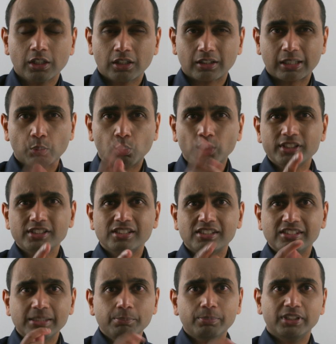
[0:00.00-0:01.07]
Now, what is the
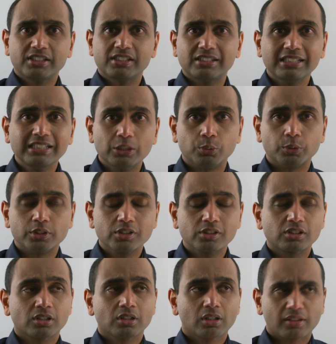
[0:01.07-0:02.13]
simplest
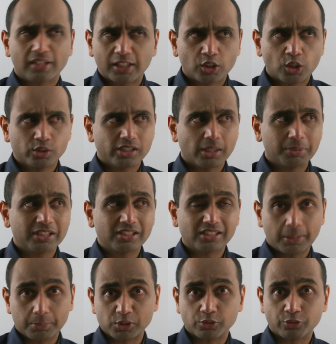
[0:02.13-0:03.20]
sequence that goes up in
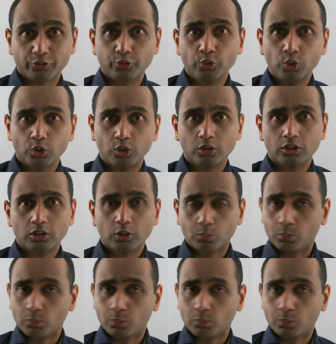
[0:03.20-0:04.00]
steps of 4?